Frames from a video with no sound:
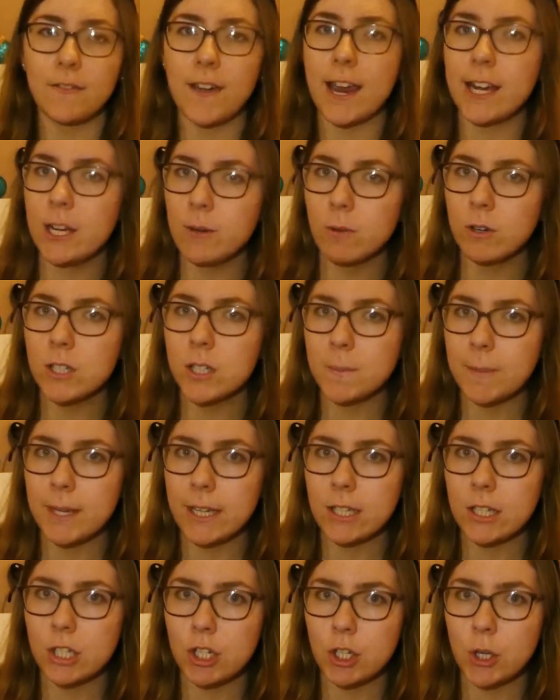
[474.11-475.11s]
if anyone's
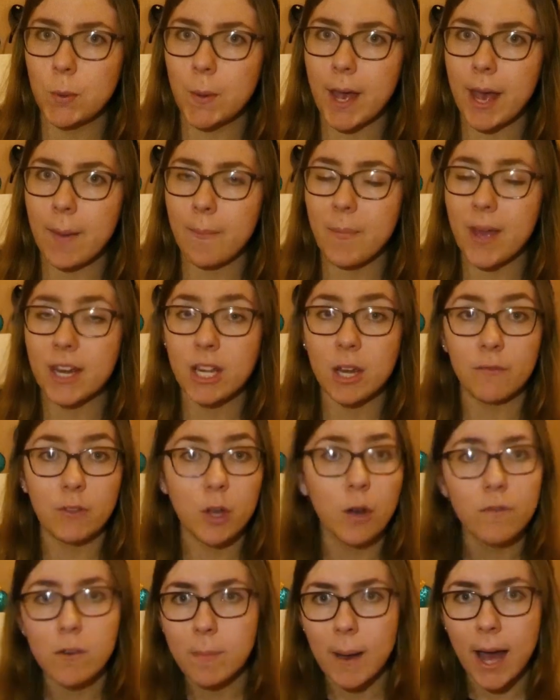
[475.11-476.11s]
been to any of
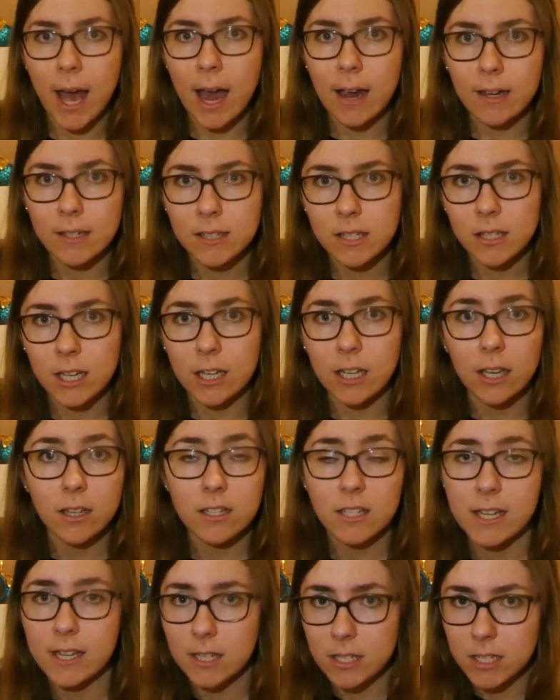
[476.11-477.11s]
the other parks, like
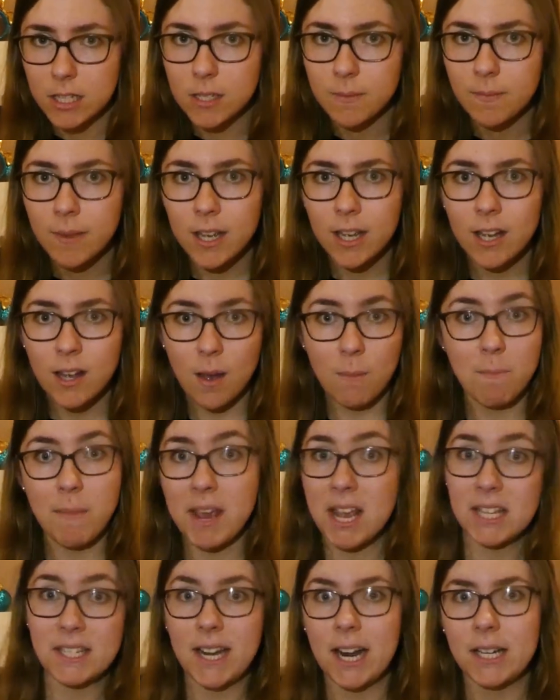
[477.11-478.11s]
since
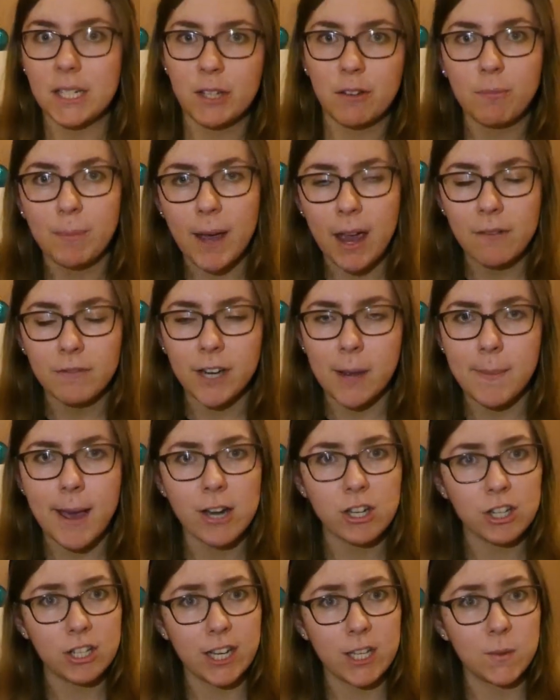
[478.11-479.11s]
Mickey's 90th birthday
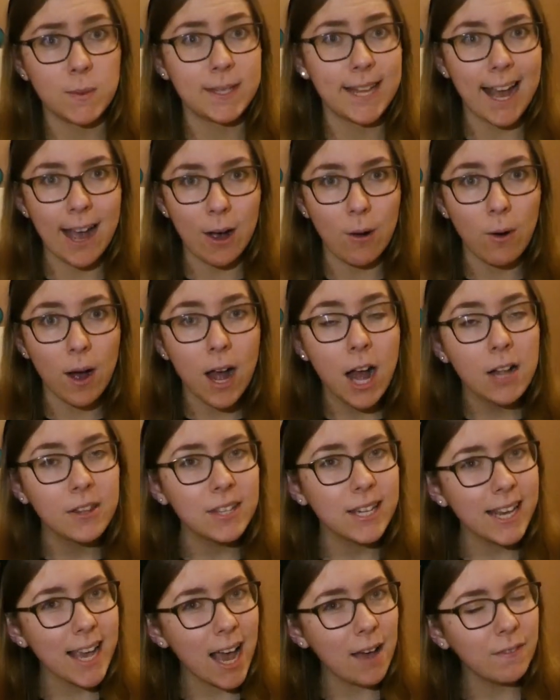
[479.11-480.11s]
merchandise was out.
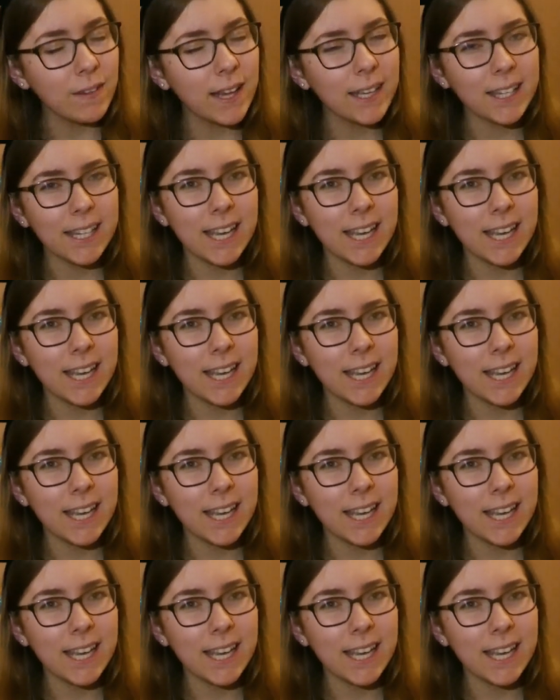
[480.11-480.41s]
Do they have like